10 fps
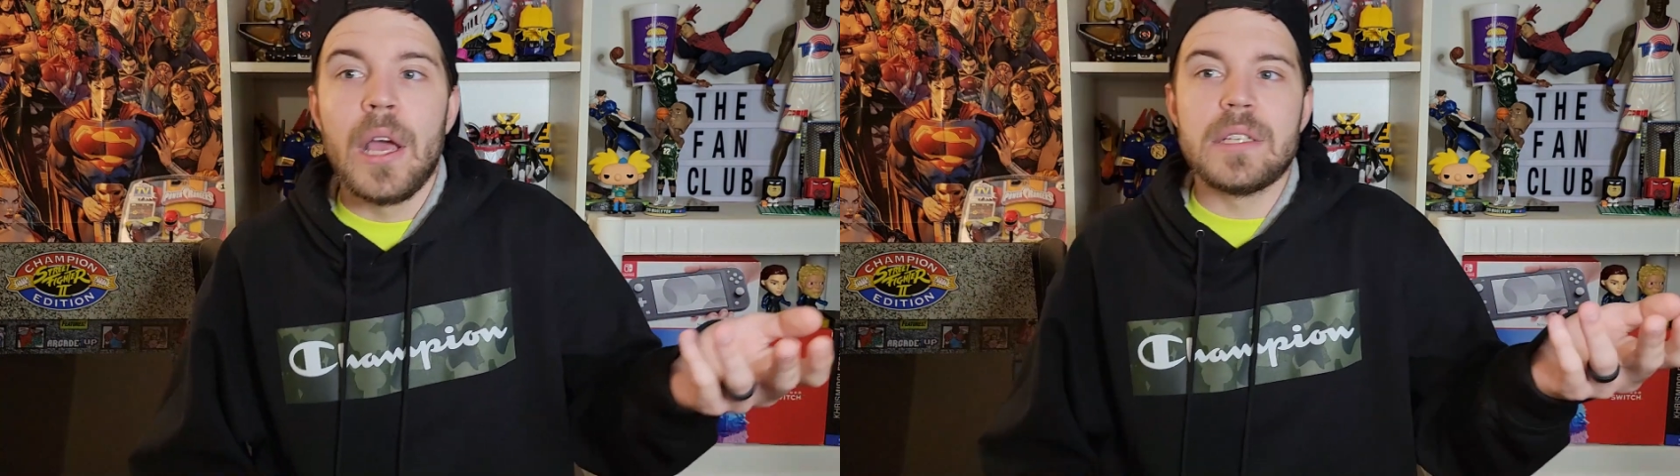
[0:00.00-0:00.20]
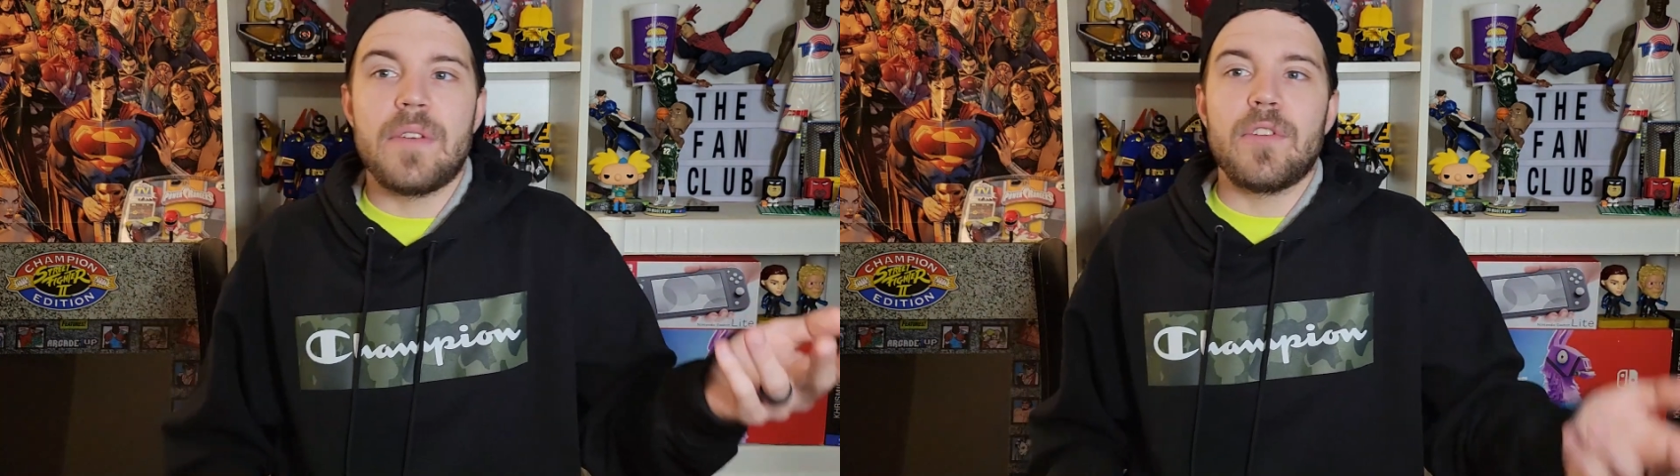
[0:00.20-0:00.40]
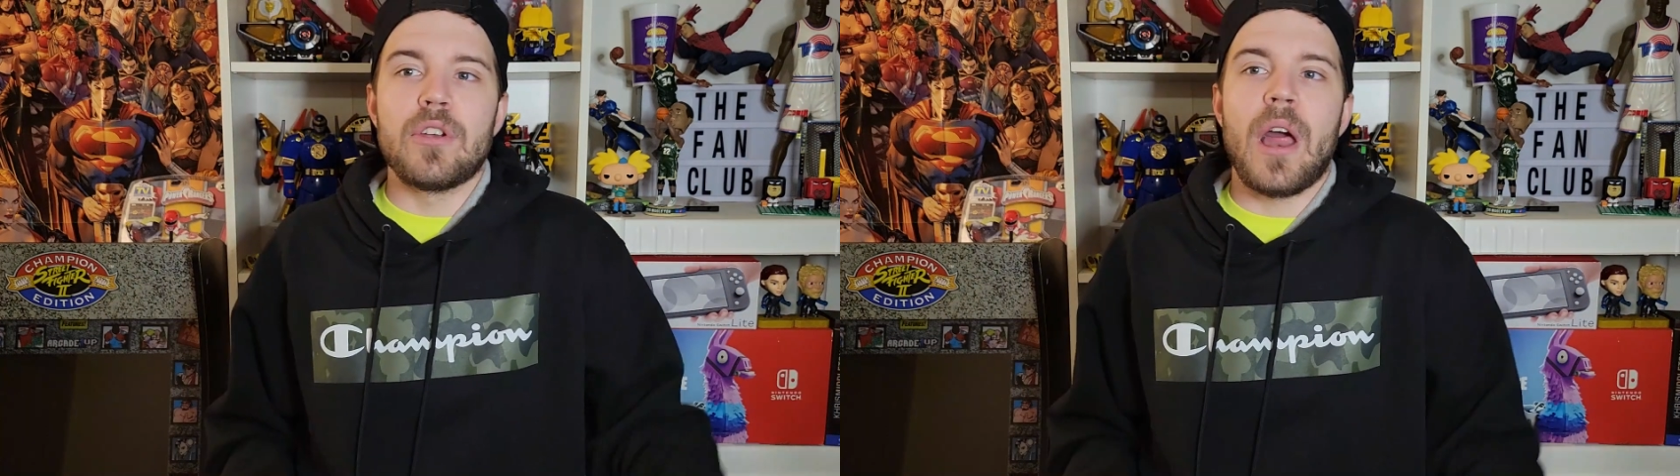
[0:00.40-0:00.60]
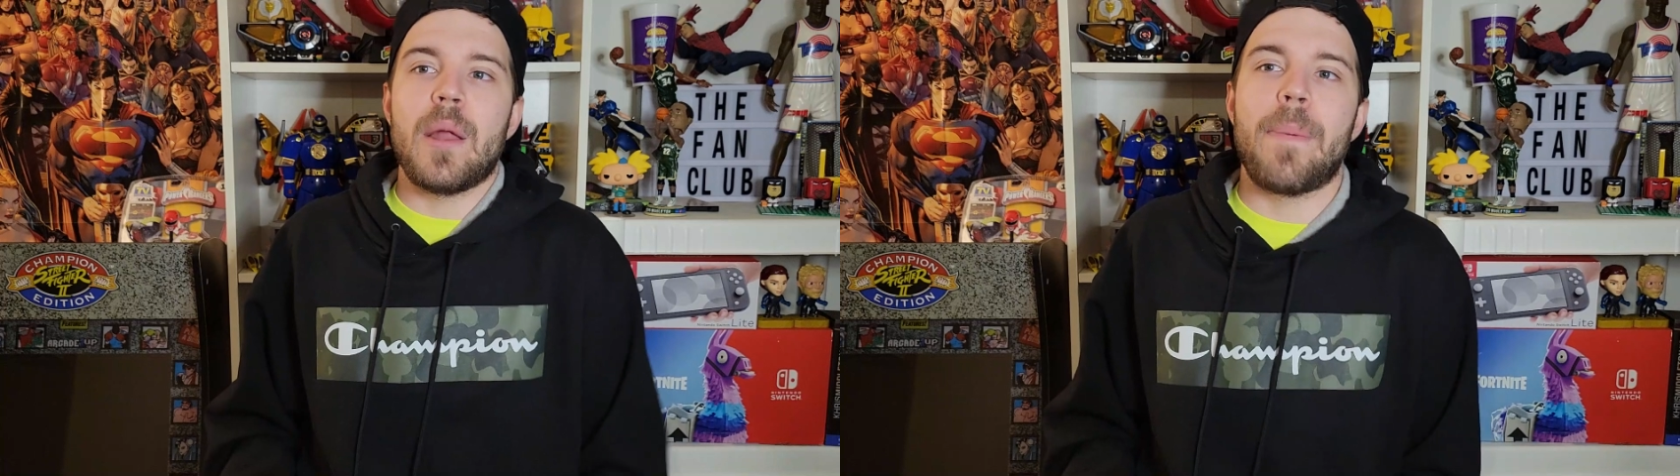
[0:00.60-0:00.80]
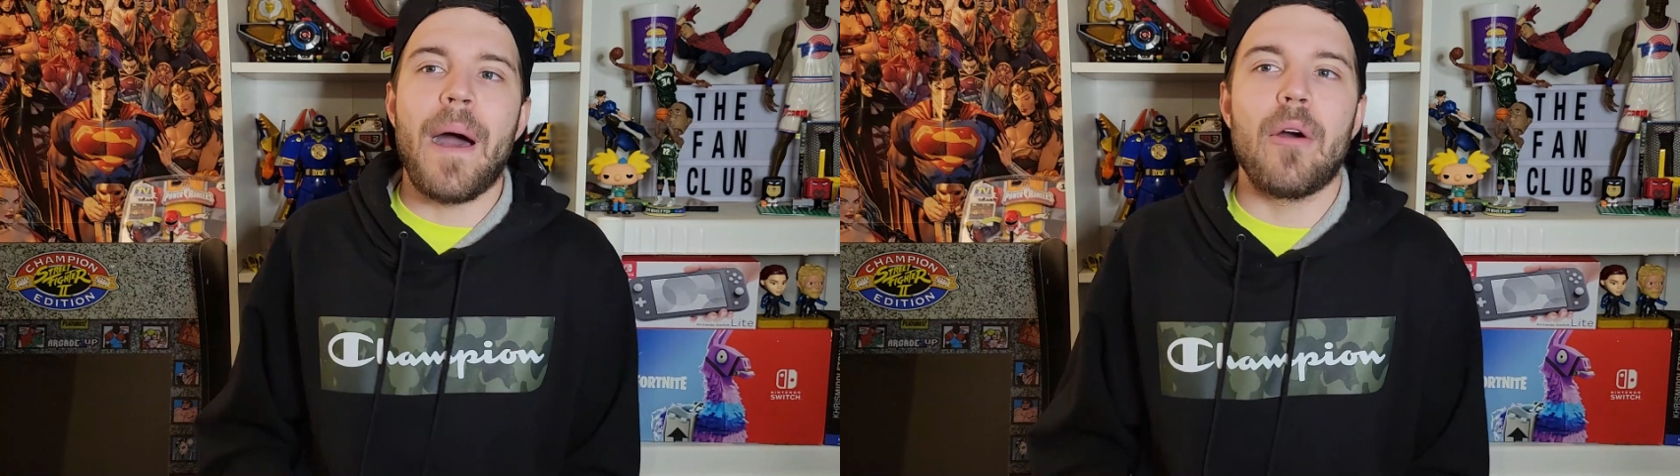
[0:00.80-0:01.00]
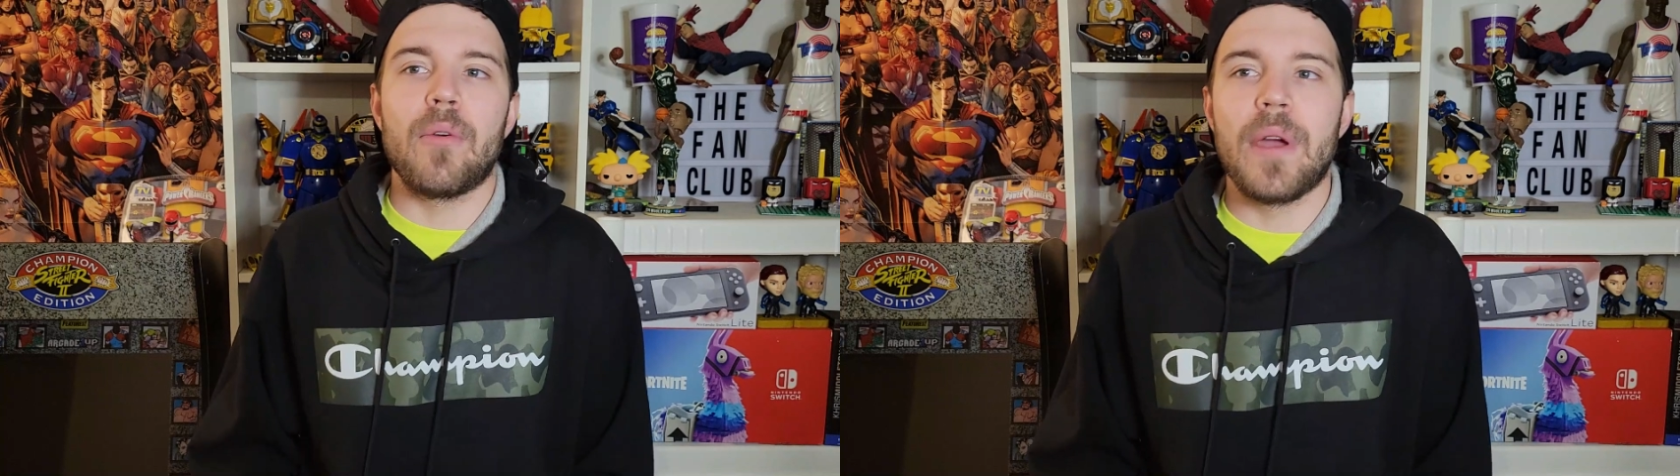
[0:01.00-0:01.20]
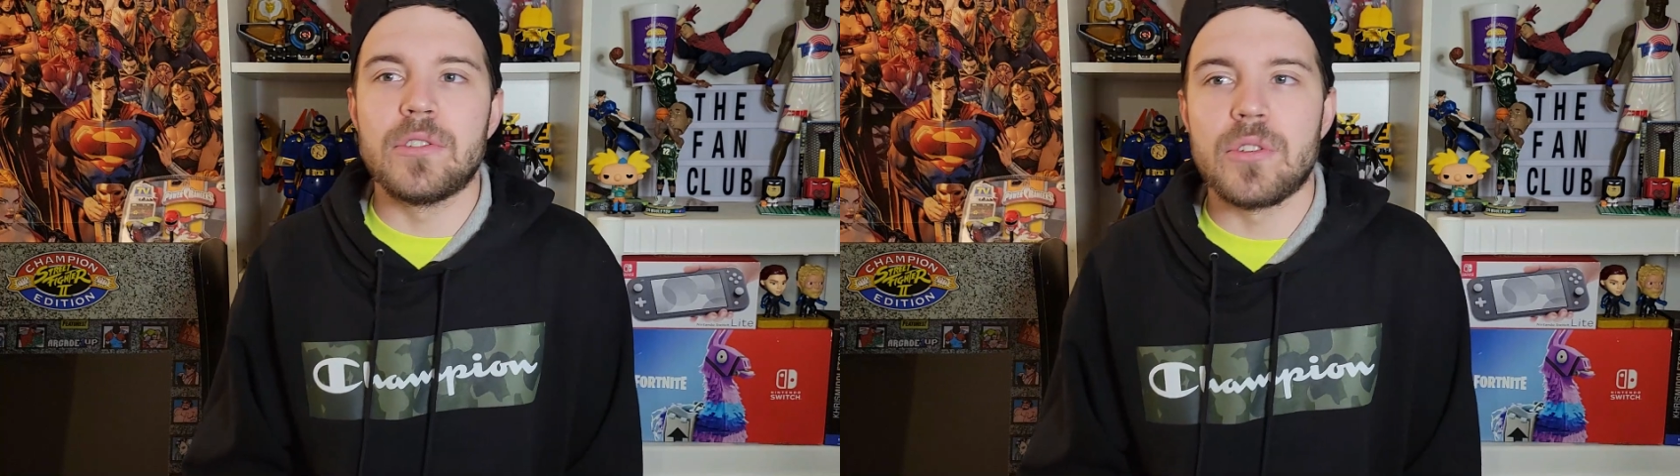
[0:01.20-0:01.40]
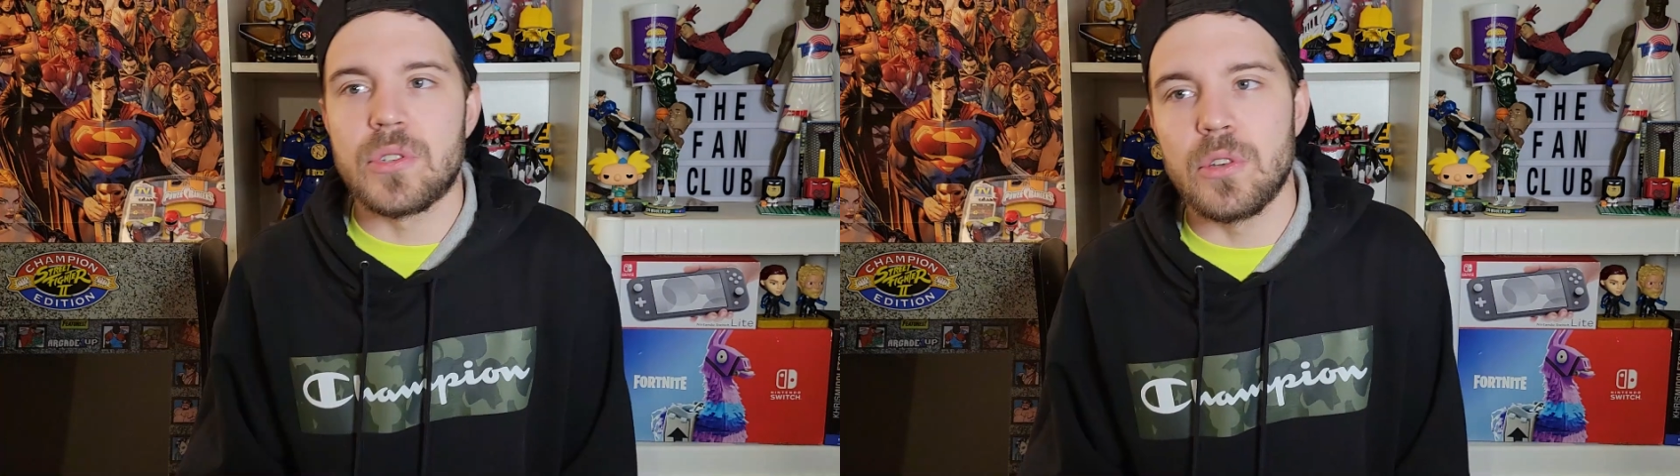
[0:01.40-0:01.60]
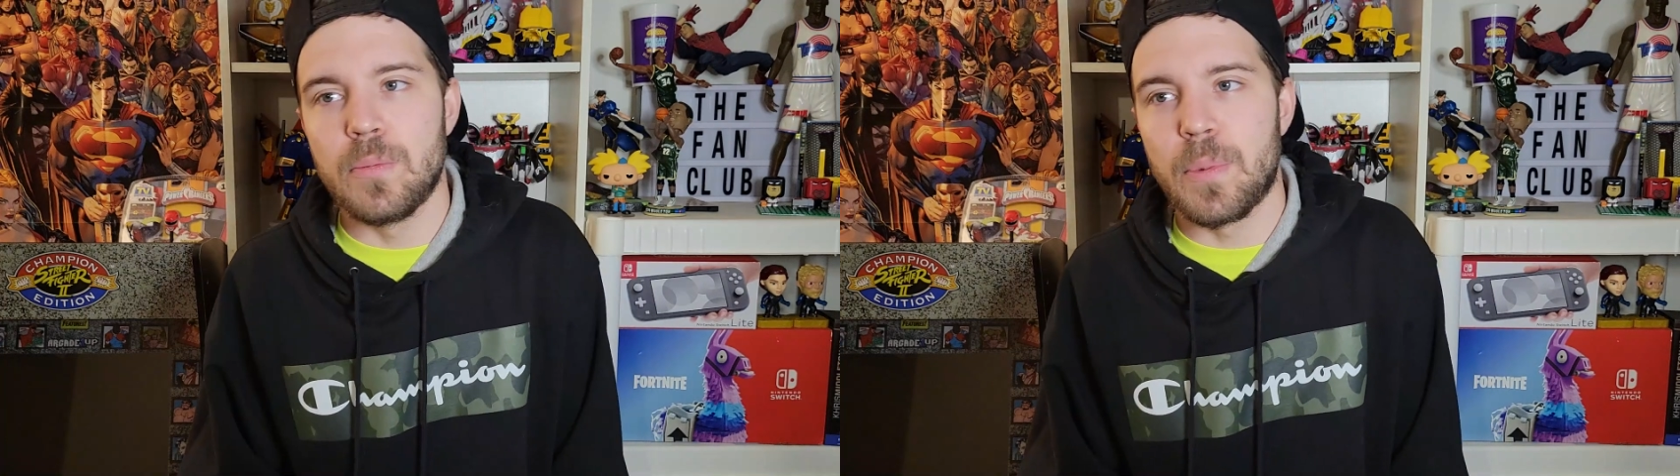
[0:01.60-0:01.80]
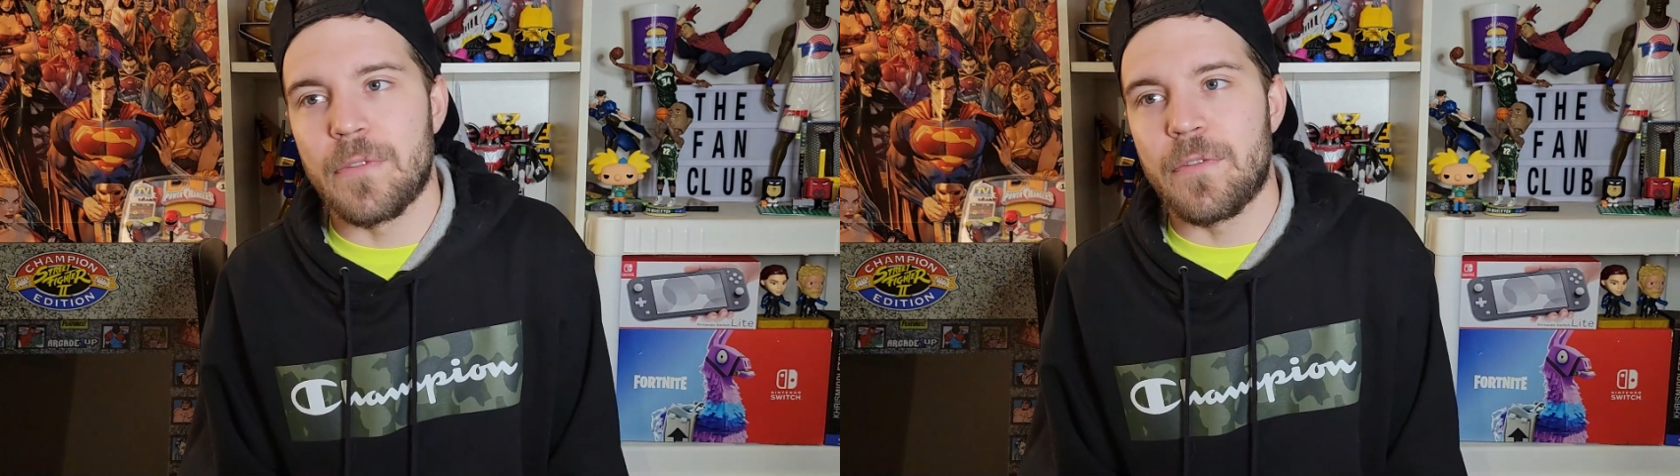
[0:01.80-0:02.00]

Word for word: Because if you're not a Power Ranger super